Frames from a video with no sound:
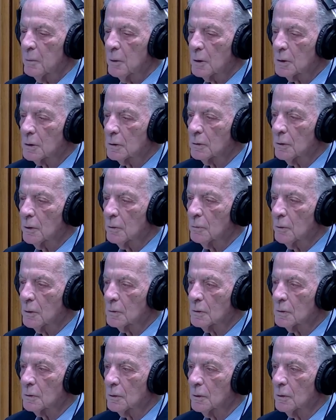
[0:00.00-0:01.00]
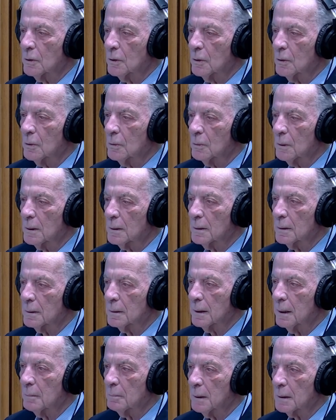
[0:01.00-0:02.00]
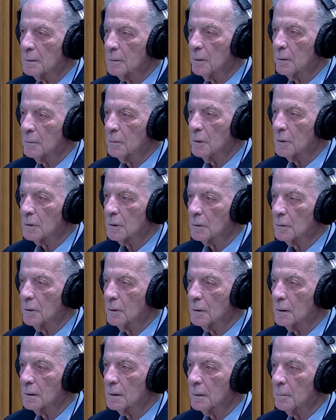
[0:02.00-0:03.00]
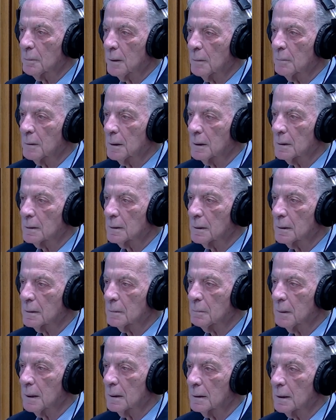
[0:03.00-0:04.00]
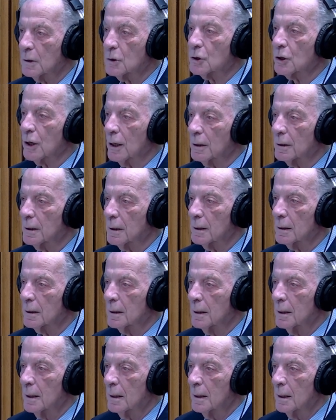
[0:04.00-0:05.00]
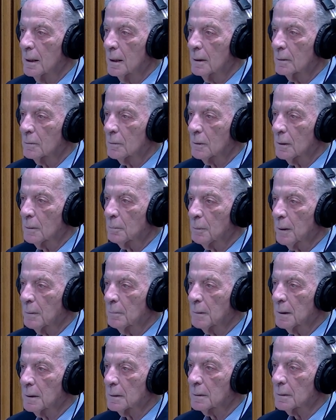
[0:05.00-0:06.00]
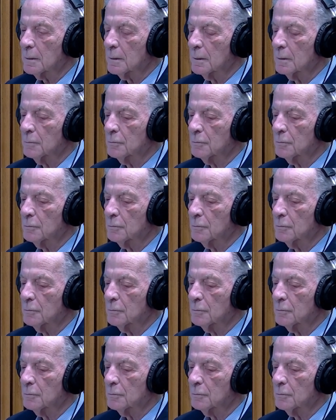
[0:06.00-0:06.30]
Washington wants to know whether the ambassador in Washington is the prime minister's man, the channel to the prime minister.